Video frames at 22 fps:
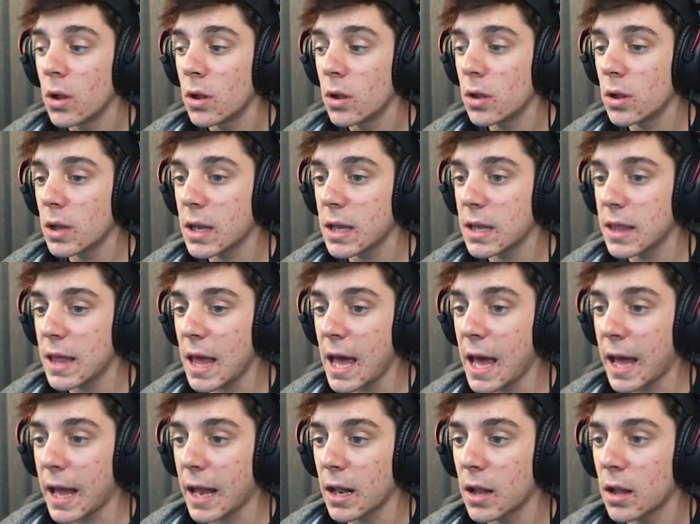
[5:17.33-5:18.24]
Look at
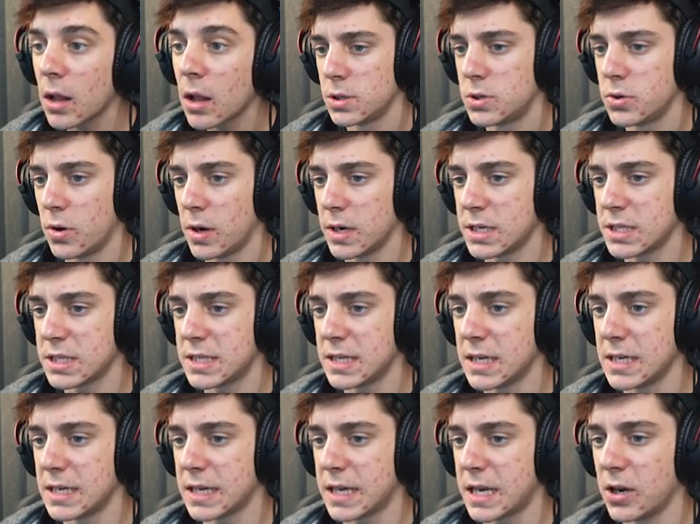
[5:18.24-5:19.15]
that! Do I just
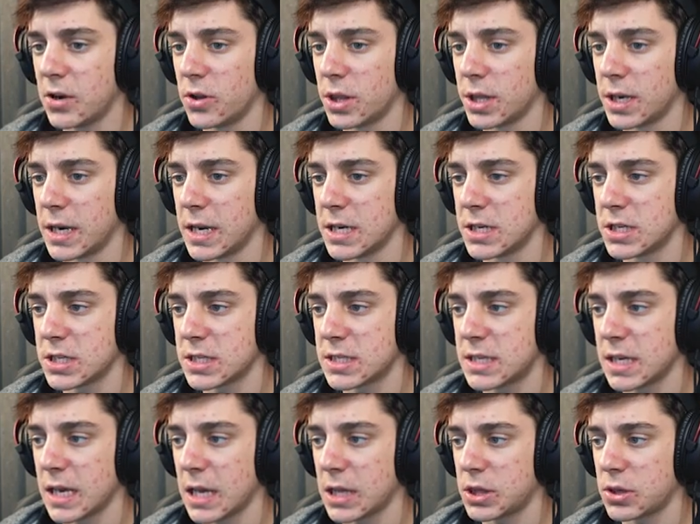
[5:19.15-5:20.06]
need to kill the ninjas
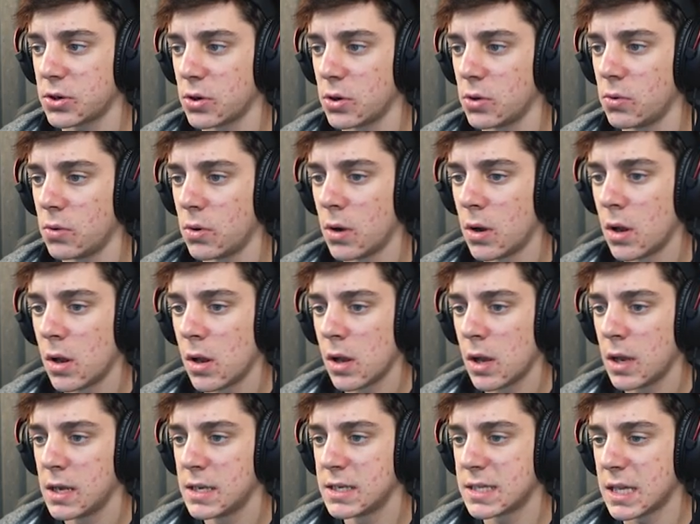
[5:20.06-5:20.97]
to get through?
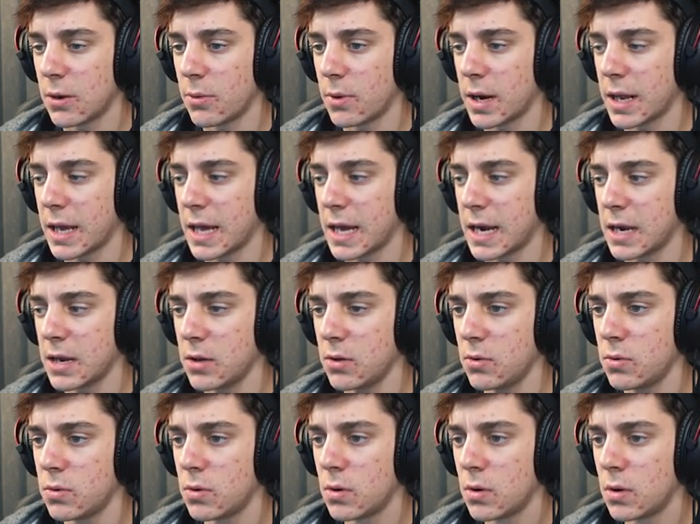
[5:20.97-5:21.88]
Is that what I gotta
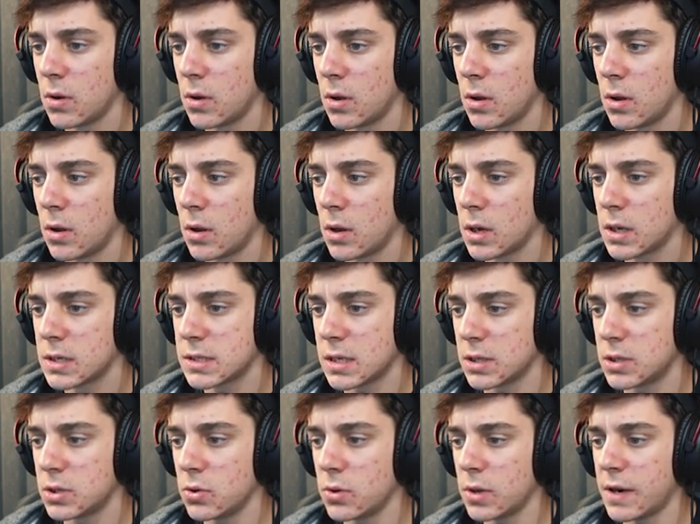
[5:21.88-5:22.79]
do? Because
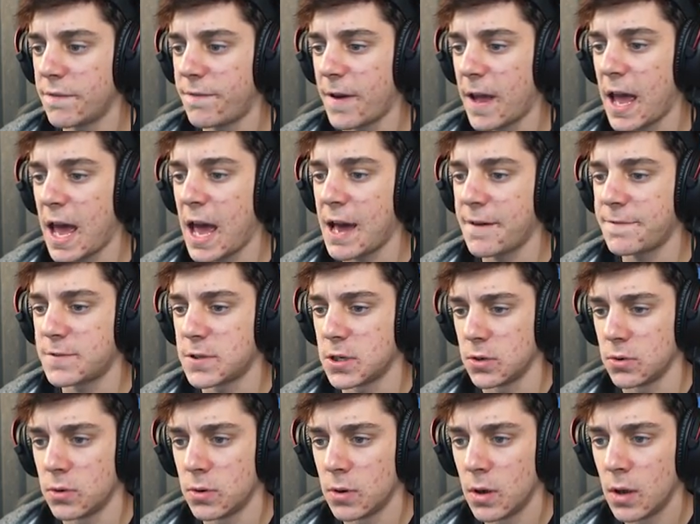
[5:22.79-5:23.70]
I'll do it if I have
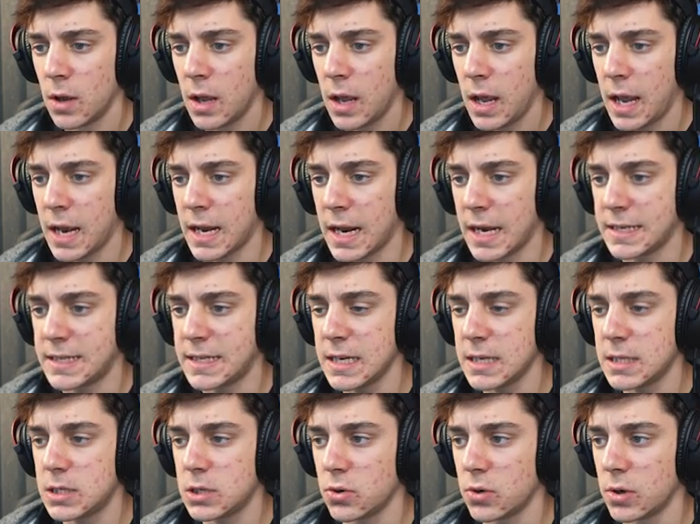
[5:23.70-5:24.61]
to. And I
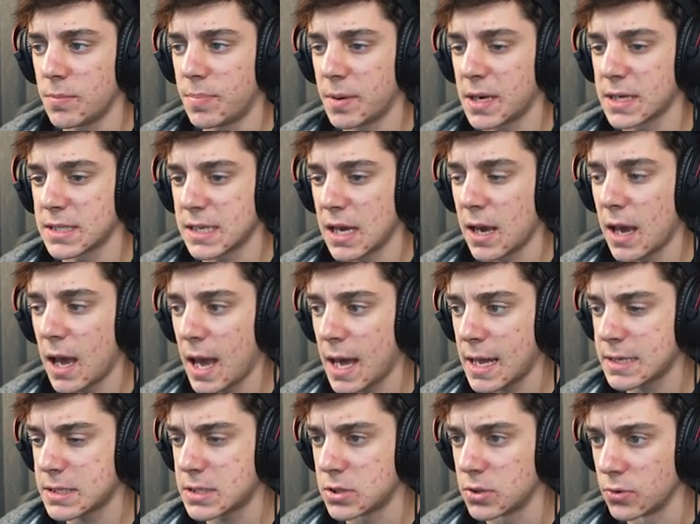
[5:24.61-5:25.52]
did do it because I
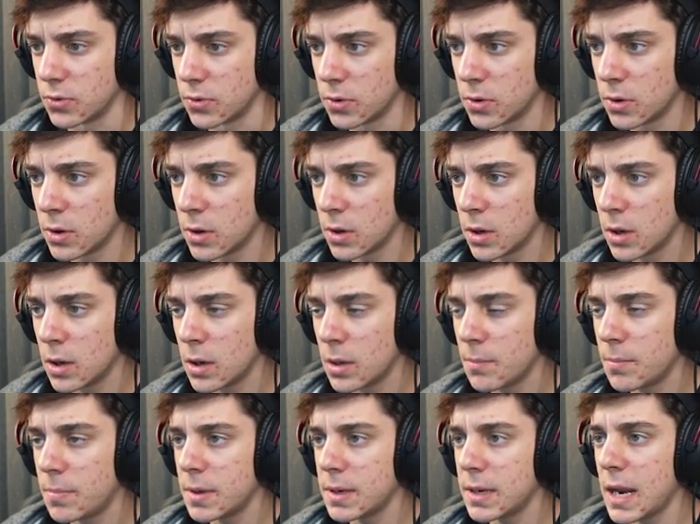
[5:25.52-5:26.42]
had to.
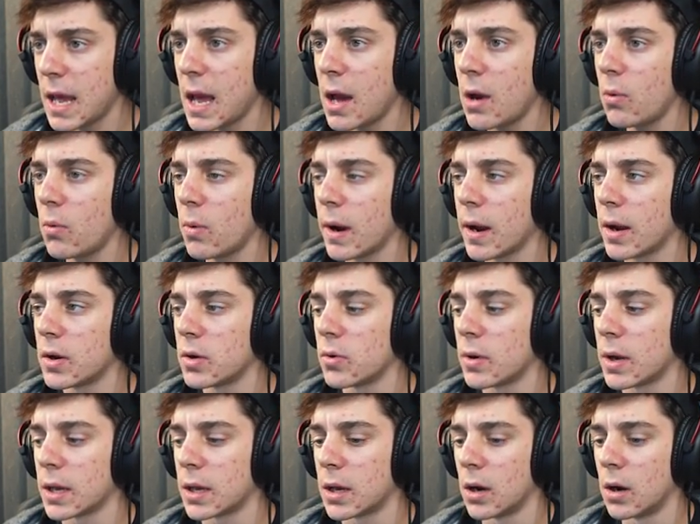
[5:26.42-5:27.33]
But now where
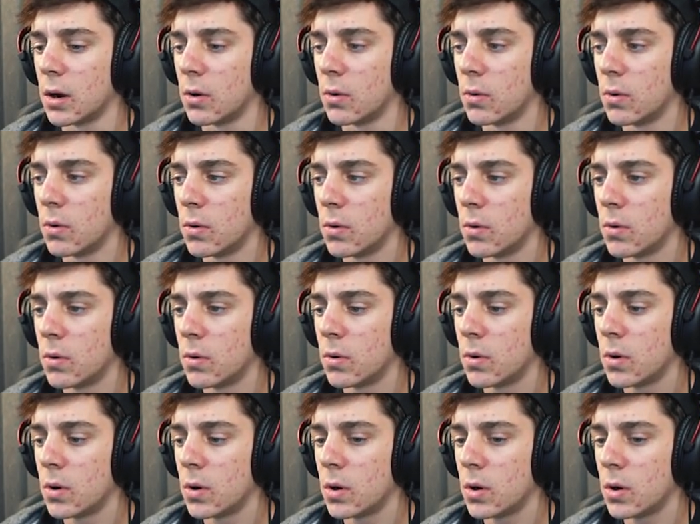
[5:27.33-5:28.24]
do I go?
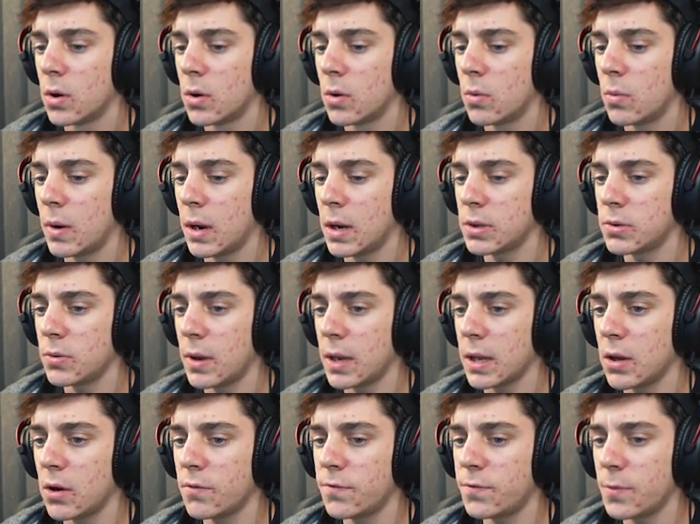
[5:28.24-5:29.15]
Where do I
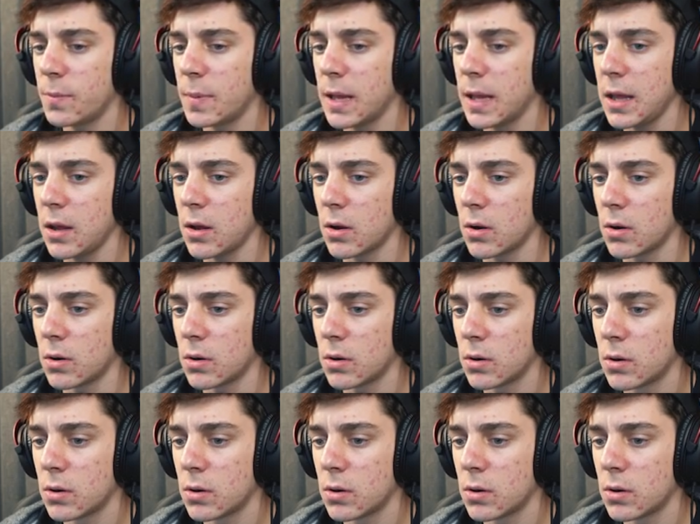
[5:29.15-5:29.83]
go from here?